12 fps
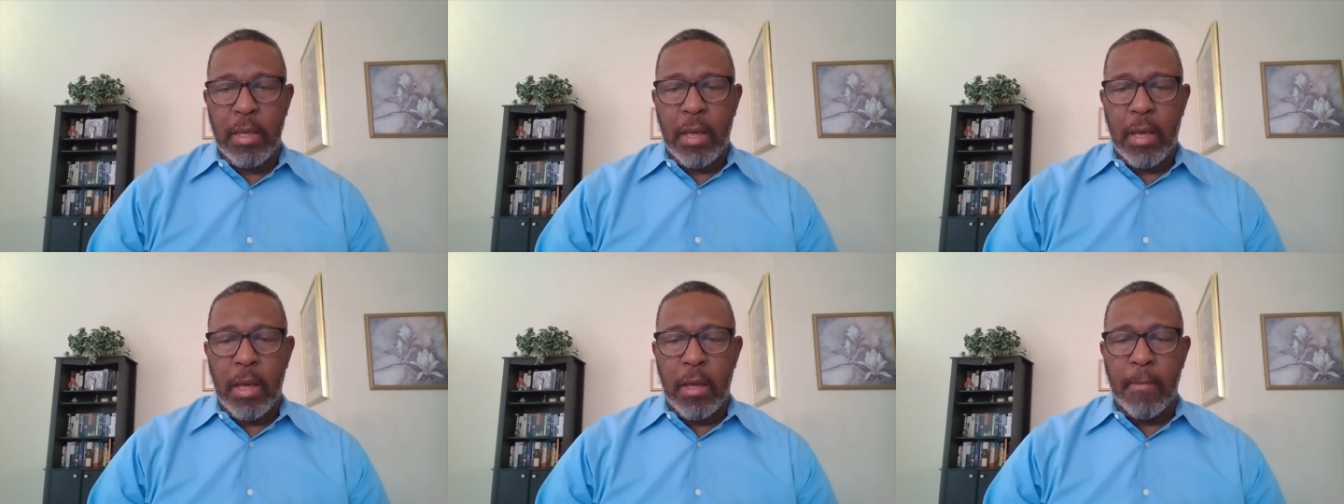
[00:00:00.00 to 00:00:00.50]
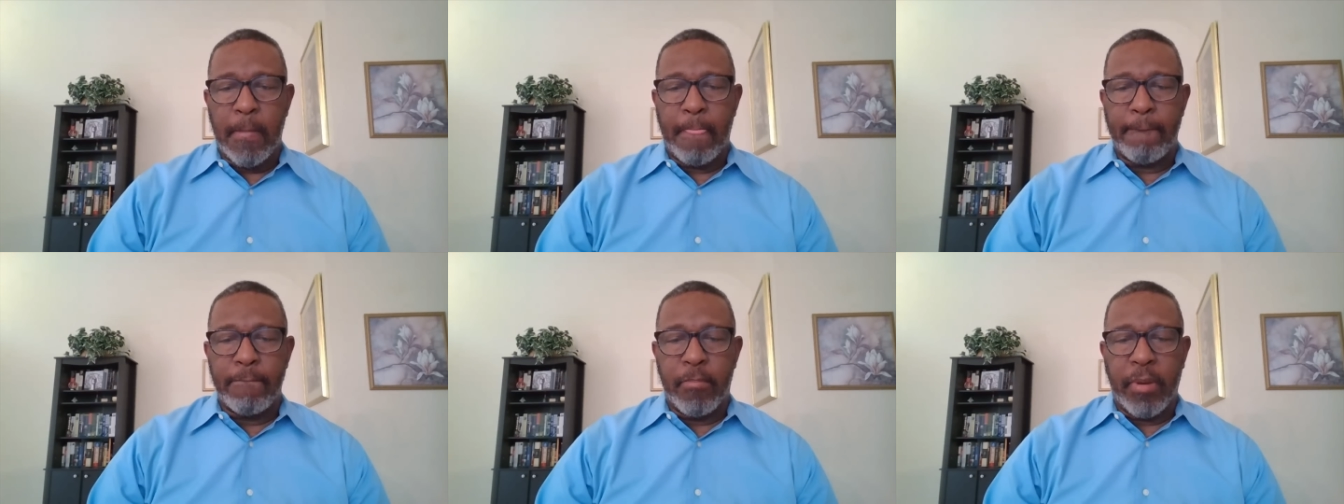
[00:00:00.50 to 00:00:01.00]

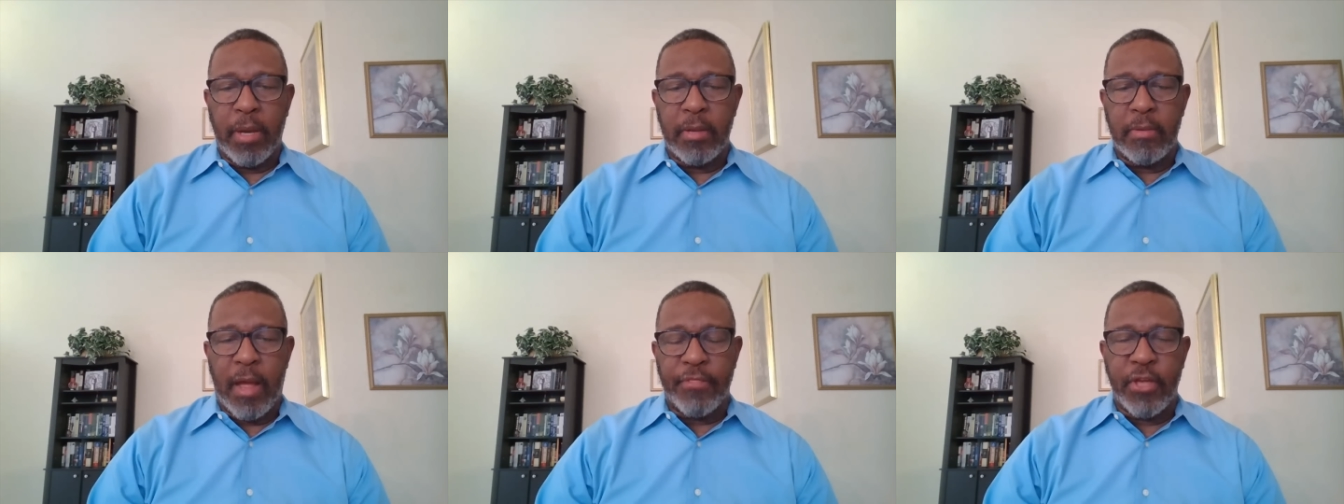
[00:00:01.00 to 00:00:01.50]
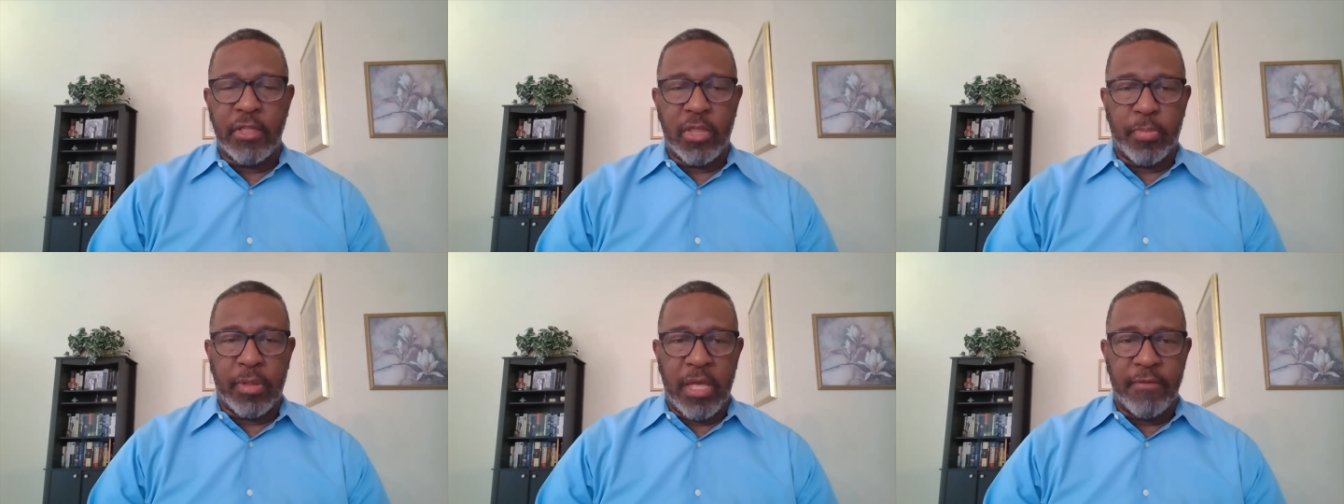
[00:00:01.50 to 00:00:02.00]
but I think the
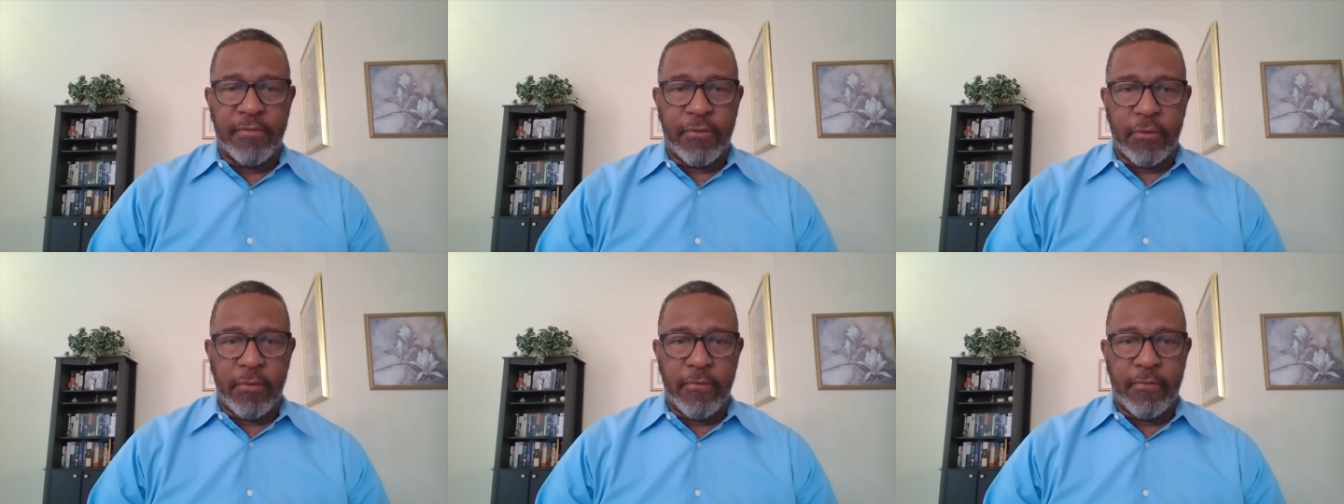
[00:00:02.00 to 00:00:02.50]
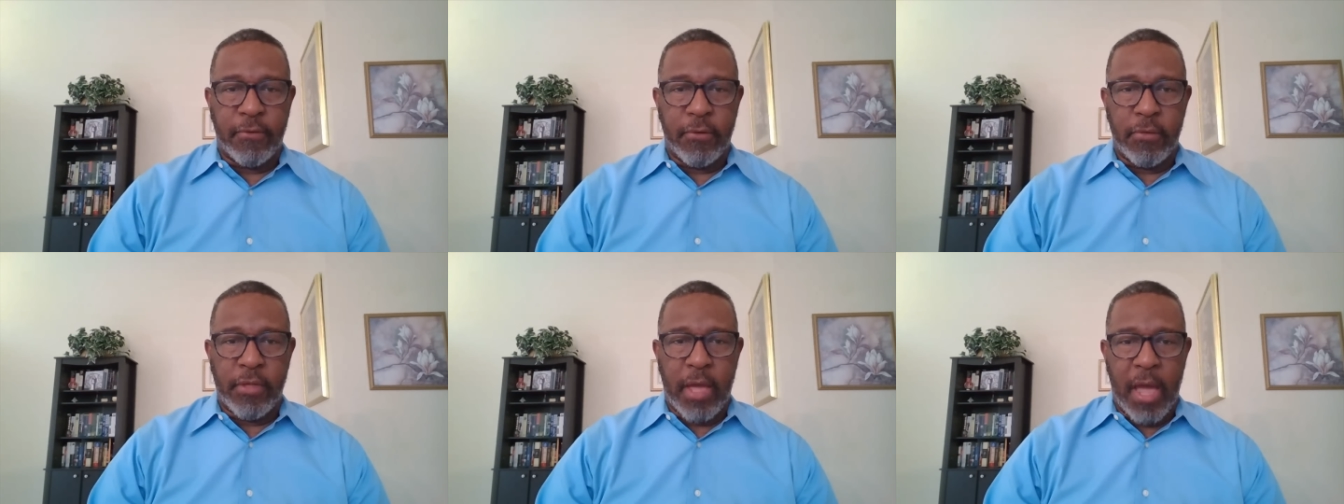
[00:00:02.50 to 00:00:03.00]
play
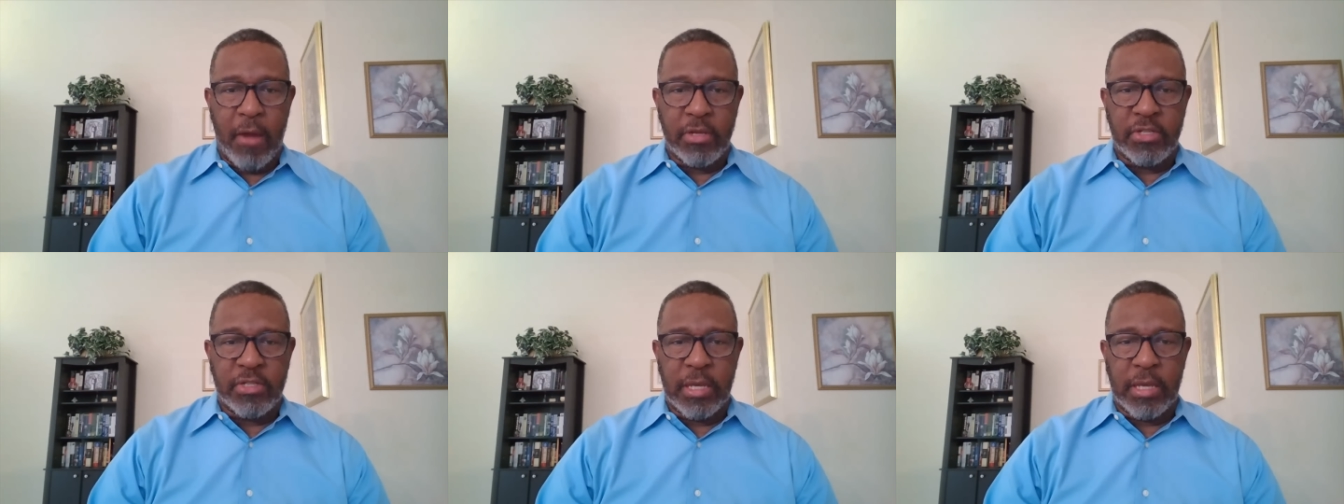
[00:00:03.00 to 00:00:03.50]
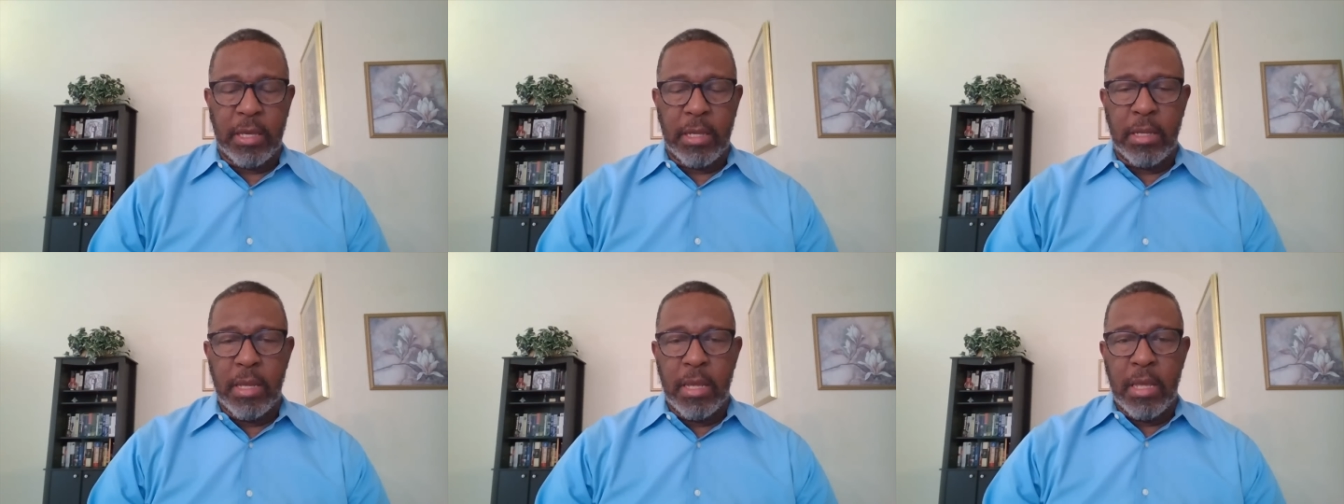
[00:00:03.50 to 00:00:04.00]
for the Harris ticket
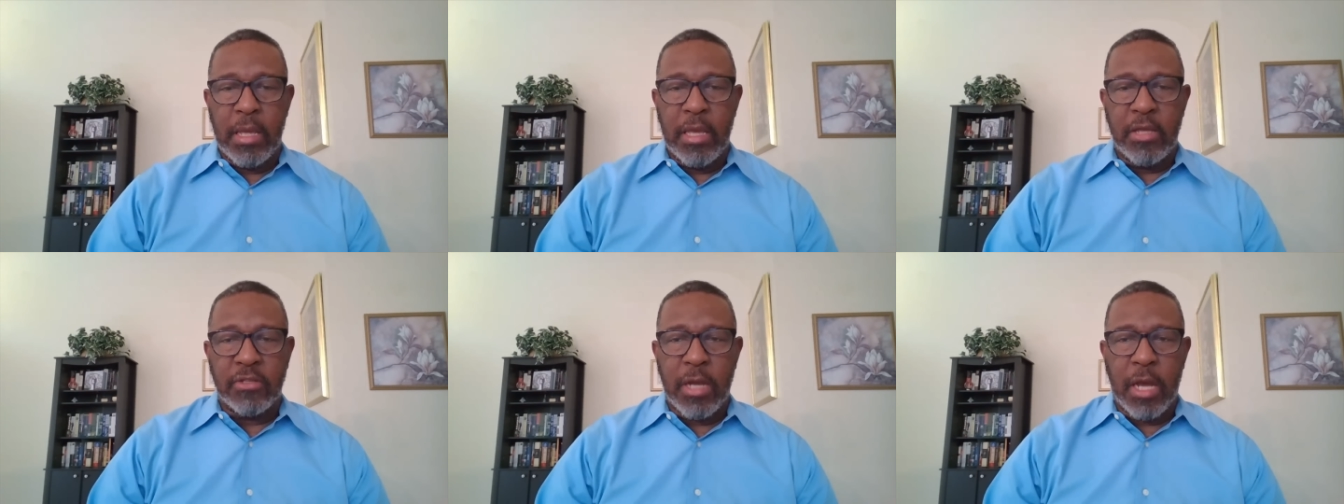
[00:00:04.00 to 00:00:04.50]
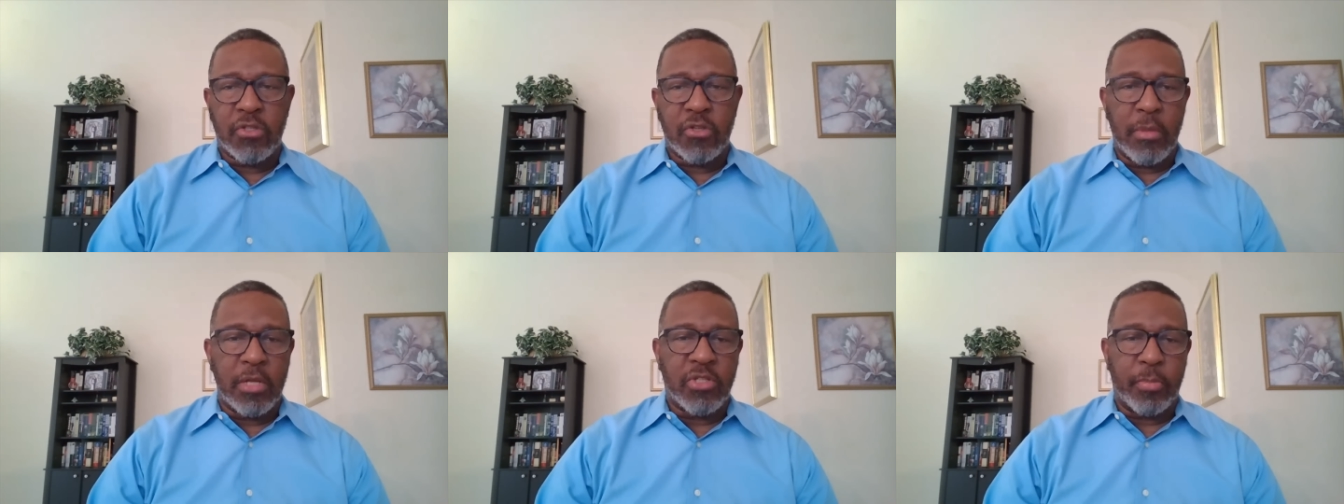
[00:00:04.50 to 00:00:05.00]
is not so
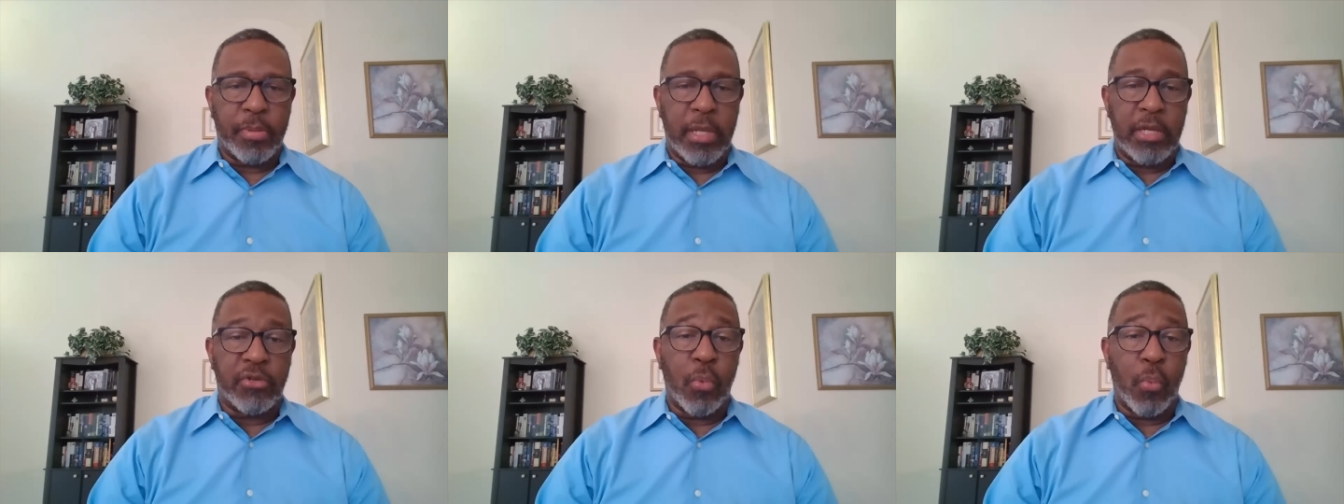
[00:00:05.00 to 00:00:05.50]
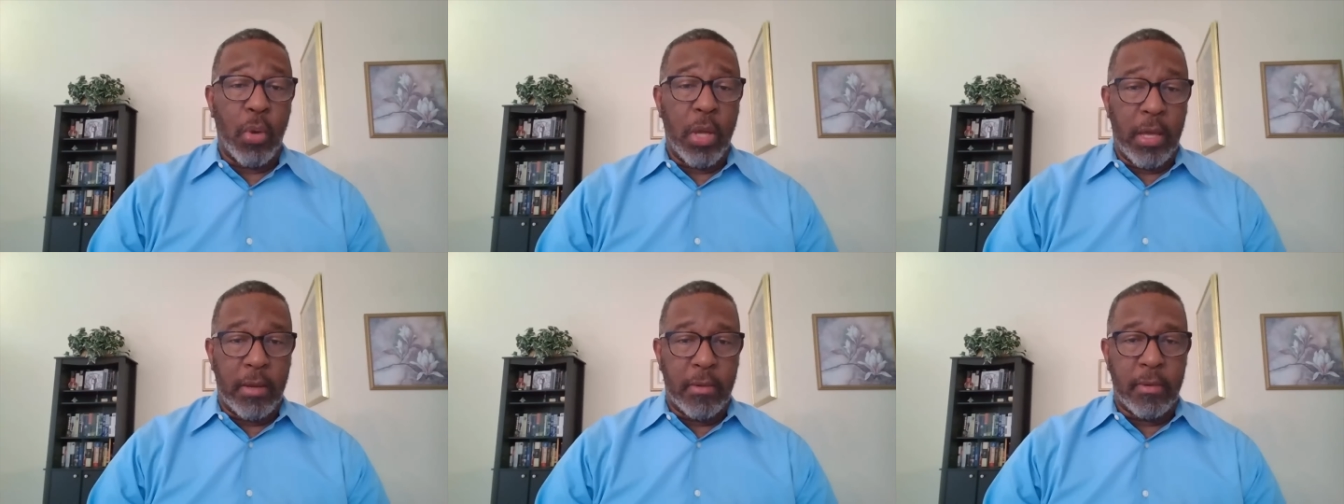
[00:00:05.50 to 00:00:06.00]
much a play to
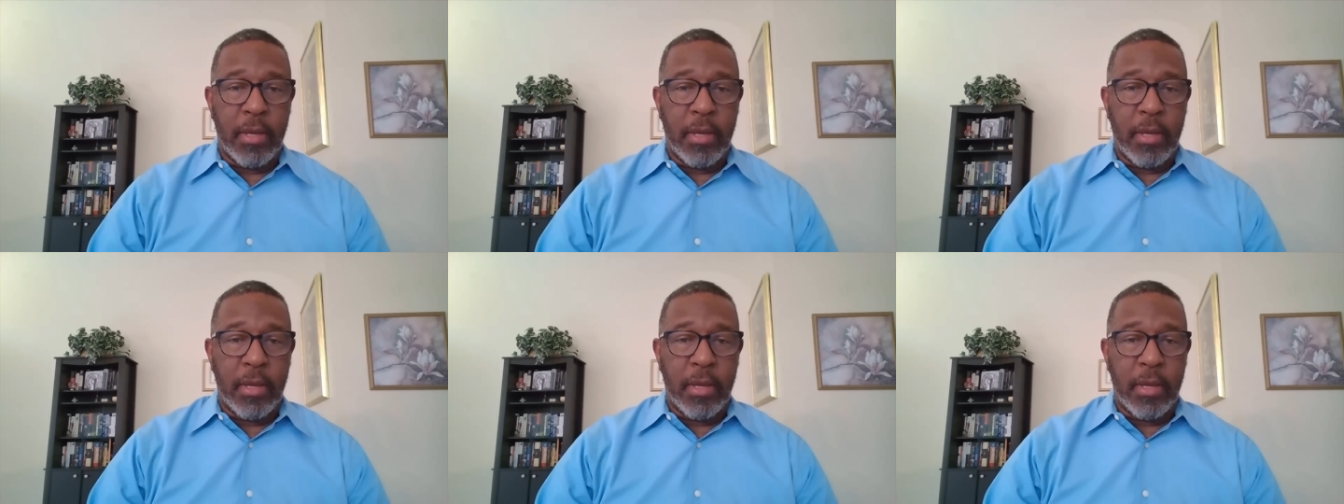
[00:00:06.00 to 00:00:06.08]
win.